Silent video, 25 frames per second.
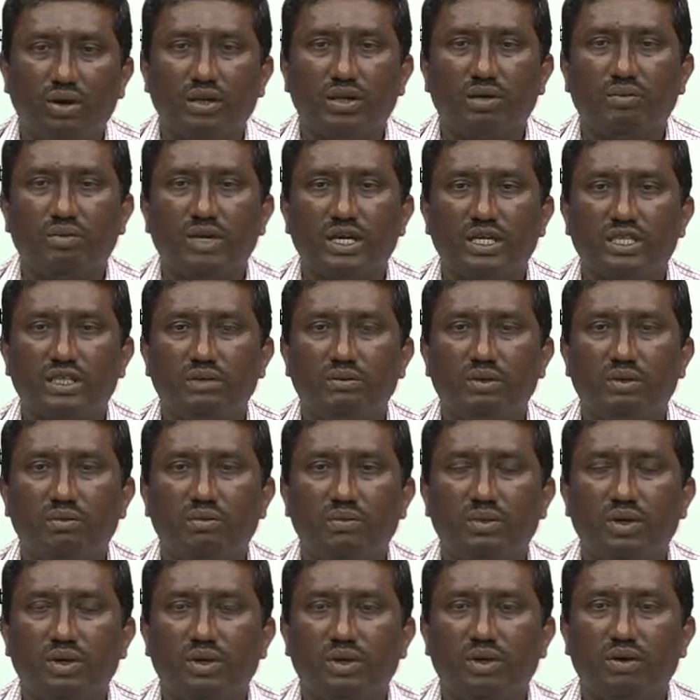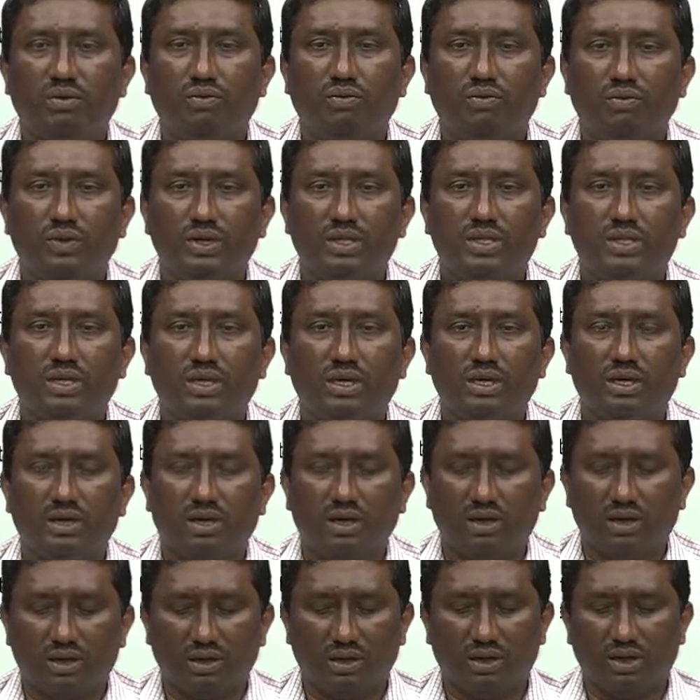the maximum which
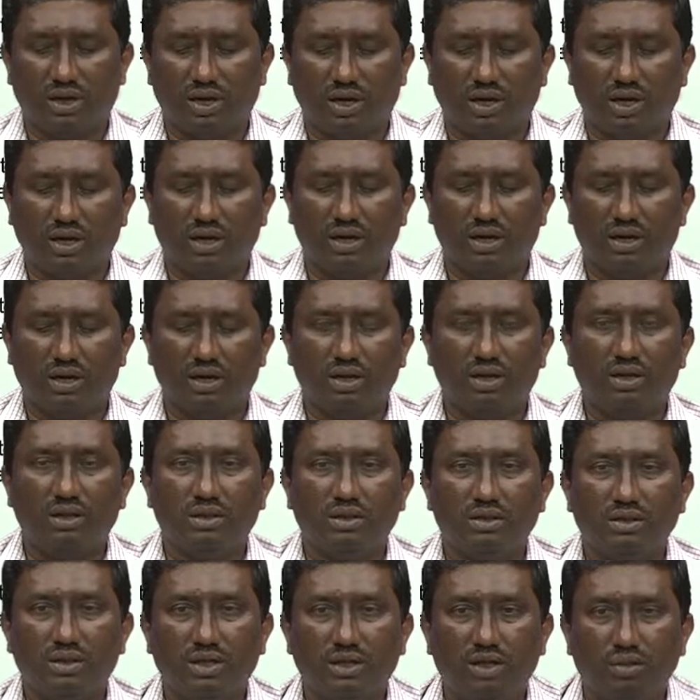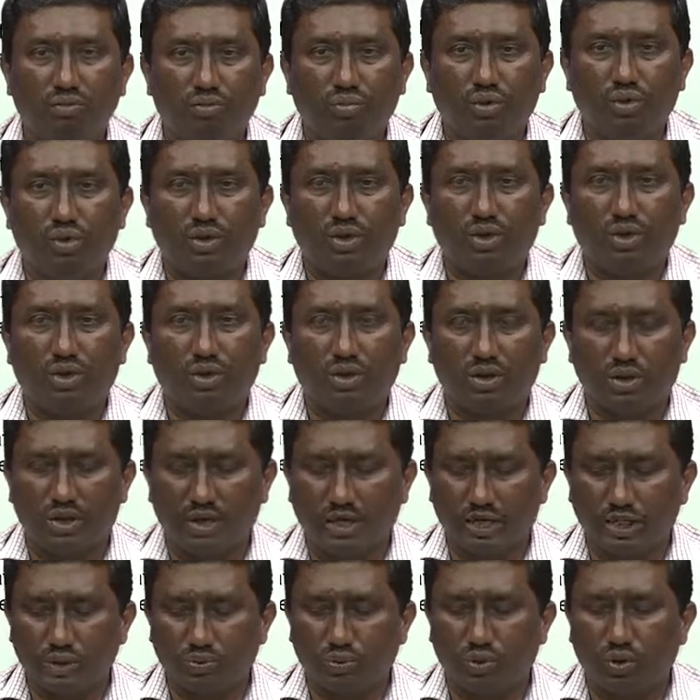are the import or the
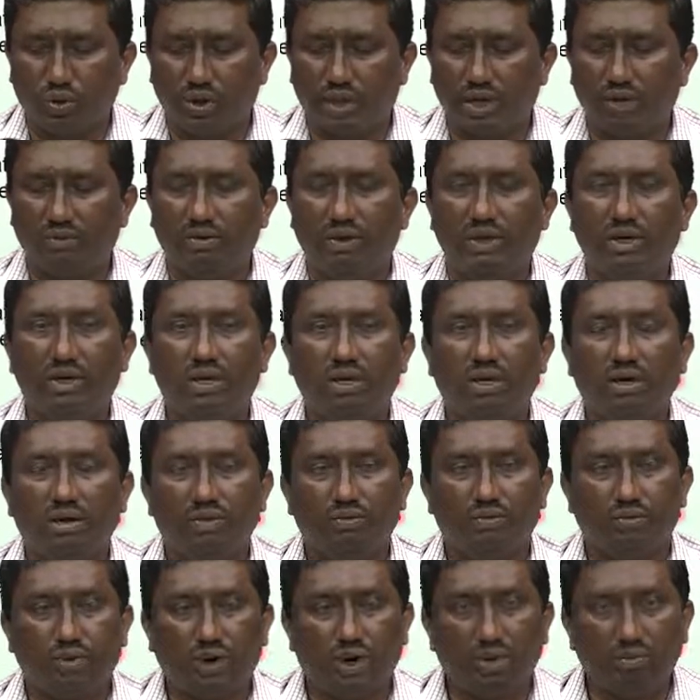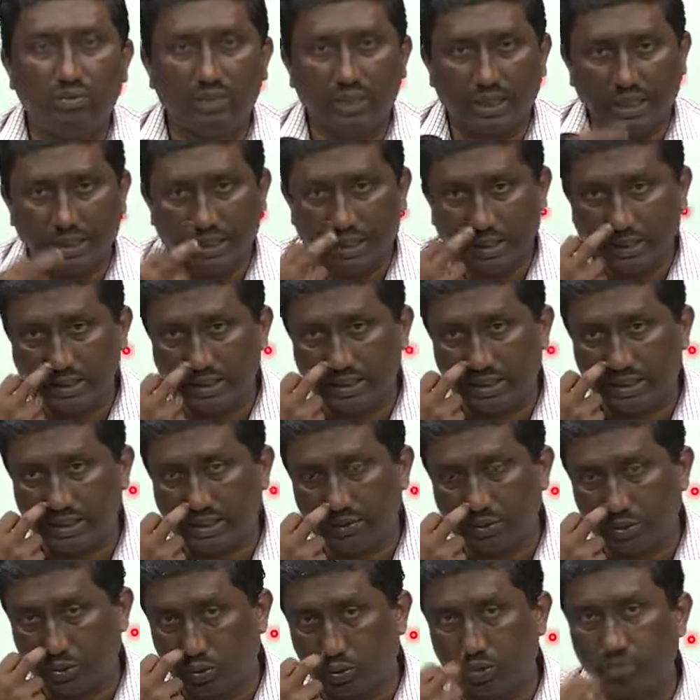export level from the other
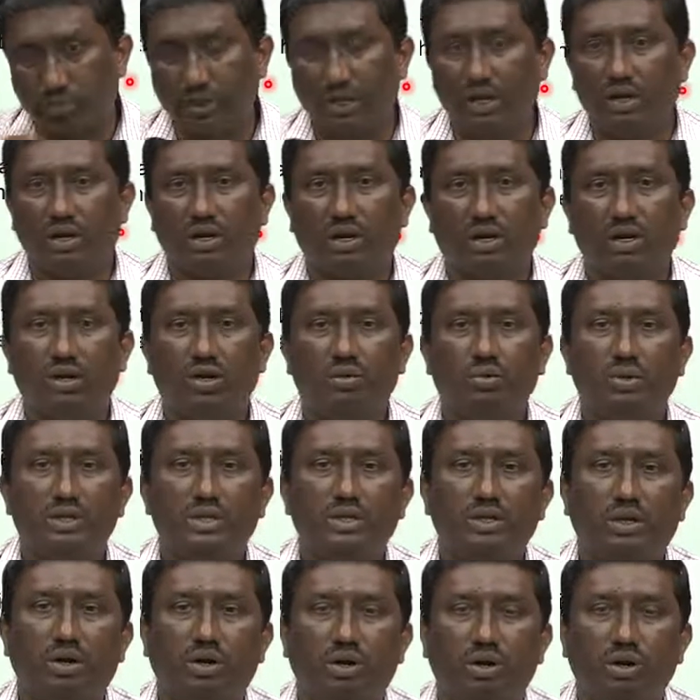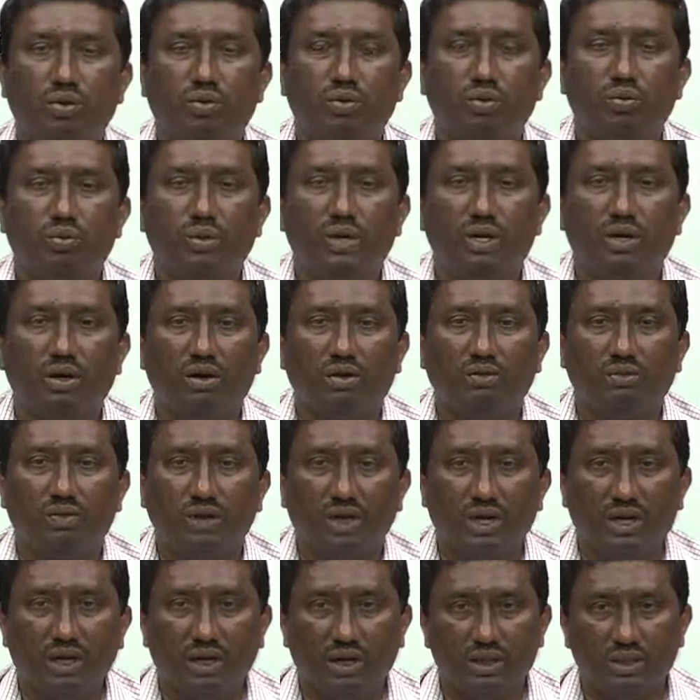systems, could be or renewables, or could be of
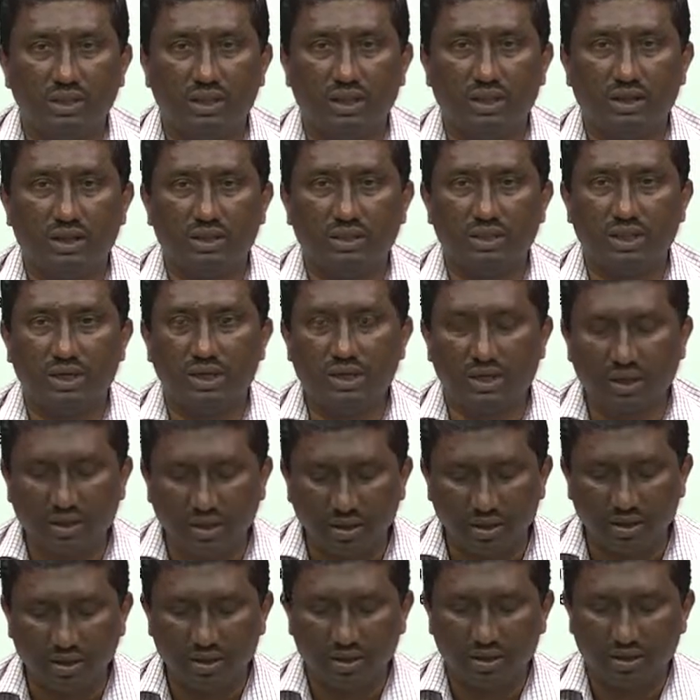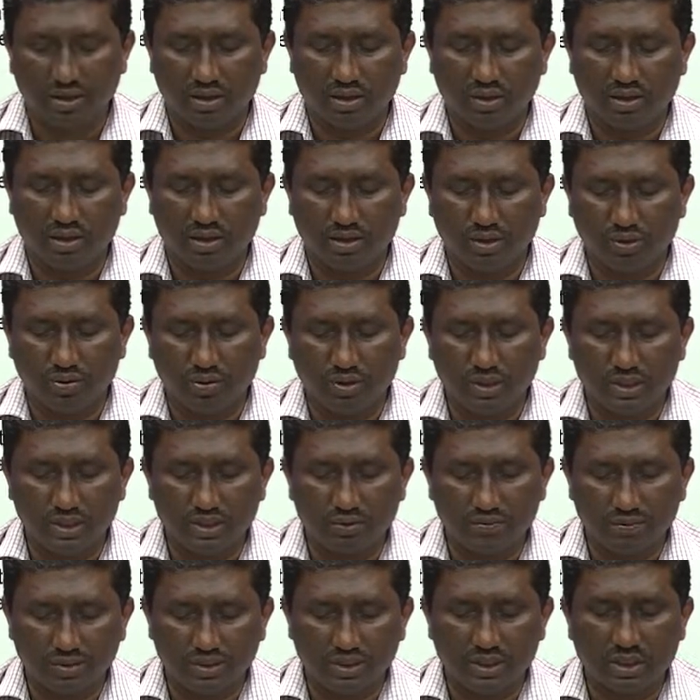any other generating
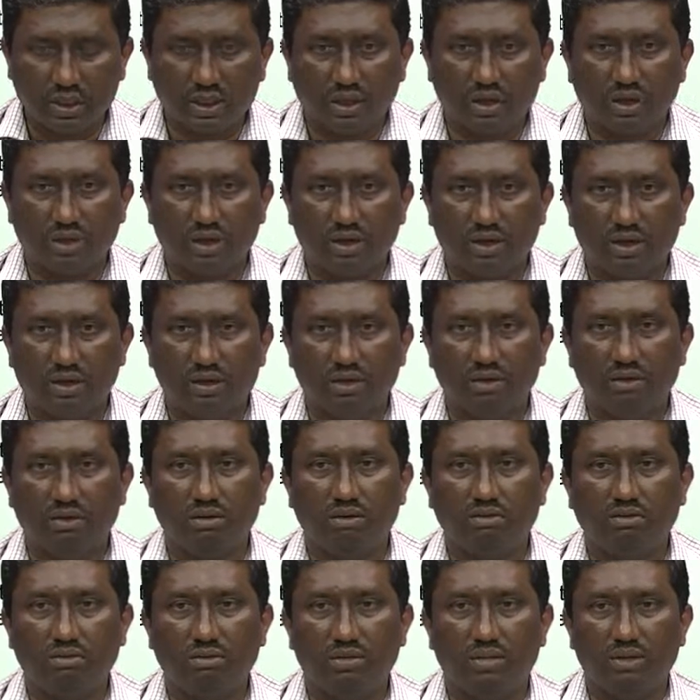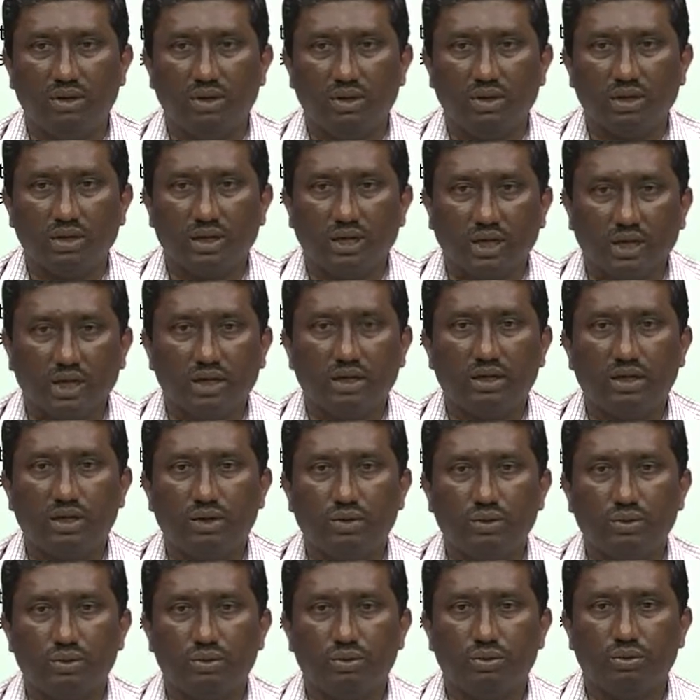units which are connected
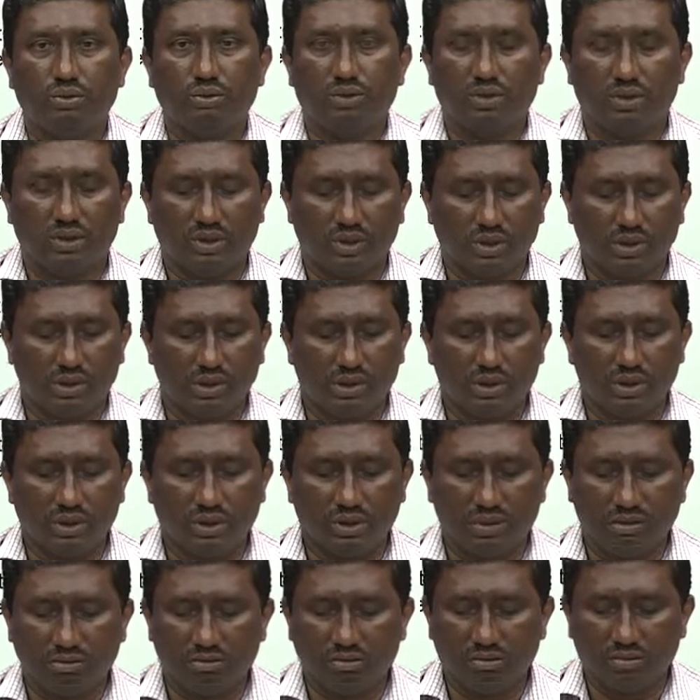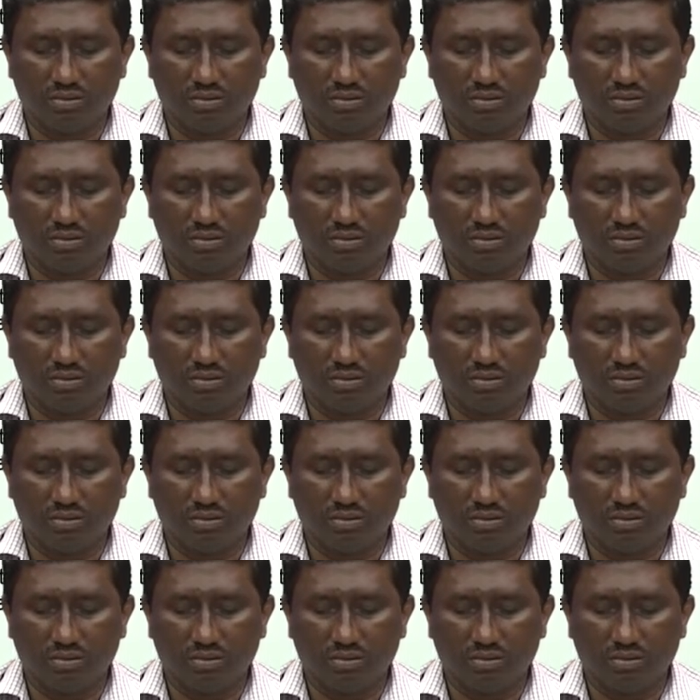to the